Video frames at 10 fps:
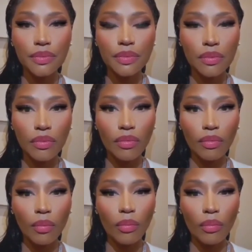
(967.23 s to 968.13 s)

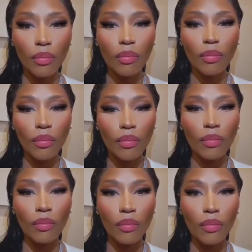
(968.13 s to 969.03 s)

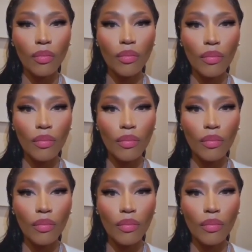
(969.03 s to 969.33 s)
This person isn't speaking.